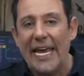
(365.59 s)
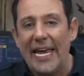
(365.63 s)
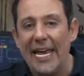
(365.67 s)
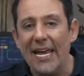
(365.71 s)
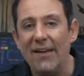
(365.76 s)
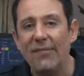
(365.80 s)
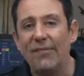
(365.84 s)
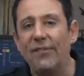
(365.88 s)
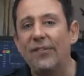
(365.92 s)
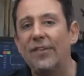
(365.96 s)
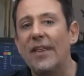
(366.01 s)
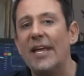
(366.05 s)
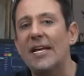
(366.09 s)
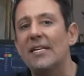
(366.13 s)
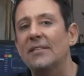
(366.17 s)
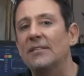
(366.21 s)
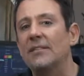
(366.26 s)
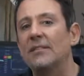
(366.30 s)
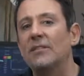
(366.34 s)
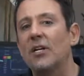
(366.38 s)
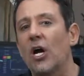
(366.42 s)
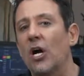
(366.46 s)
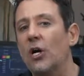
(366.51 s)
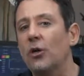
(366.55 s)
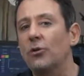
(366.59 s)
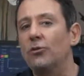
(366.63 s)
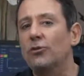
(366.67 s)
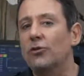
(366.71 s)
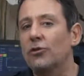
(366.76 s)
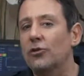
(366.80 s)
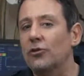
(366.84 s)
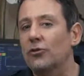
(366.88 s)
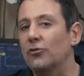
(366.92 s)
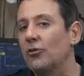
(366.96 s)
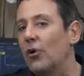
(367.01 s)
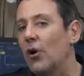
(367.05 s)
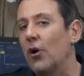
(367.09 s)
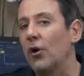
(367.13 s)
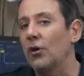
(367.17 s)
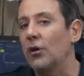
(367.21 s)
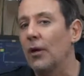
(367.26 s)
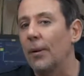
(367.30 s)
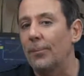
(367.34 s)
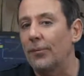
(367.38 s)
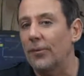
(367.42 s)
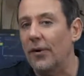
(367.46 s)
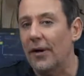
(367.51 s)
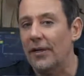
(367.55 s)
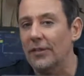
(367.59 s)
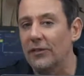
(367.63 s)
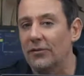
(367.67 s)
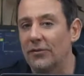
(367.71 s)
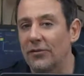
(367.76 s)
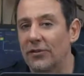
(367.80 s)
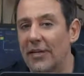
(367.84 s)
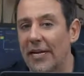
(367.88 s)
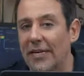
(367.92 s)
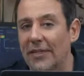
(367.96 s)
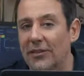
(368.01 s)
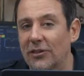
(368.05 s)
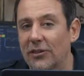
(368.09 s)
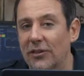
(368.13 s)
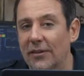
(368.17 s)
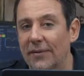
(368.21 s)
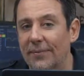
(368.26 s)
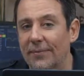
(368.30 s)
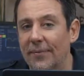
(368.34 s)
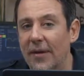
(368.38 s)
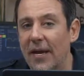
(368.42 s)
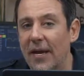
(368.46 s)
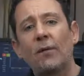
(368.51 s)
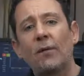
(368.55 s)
if there's no strong price rejection.